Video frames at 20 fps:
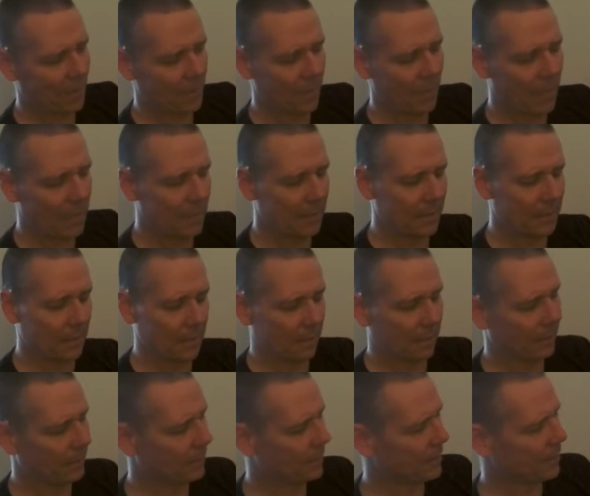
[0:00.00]
nice this
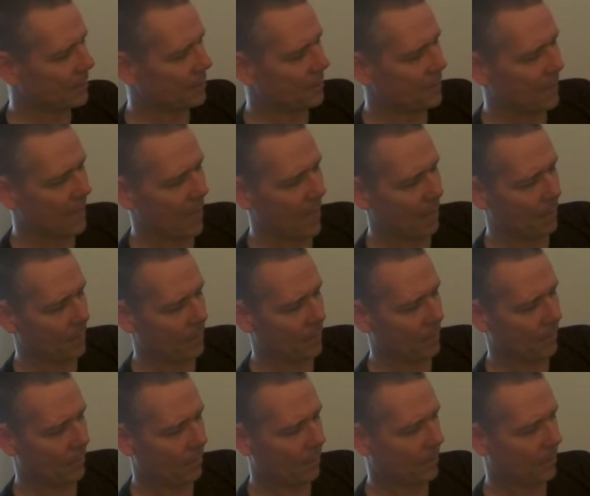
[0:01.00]
little system sounds.